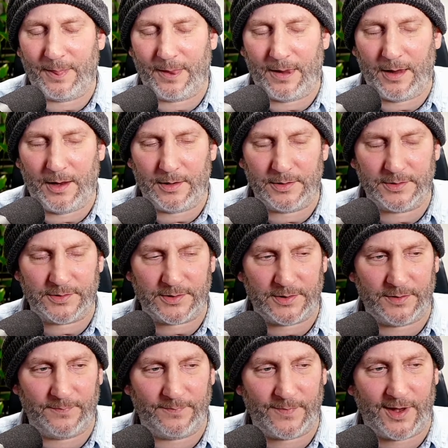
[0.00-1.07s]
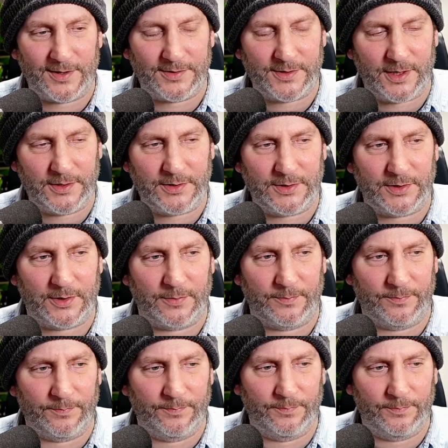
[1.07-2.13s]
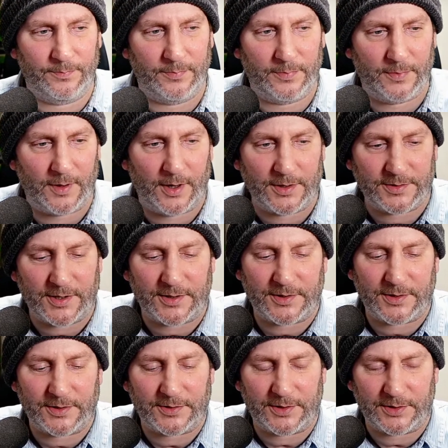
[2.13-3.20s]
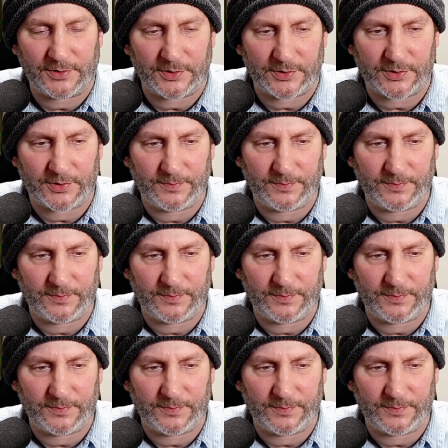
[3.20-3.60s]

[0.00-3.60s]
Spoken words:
And I said to the teachers,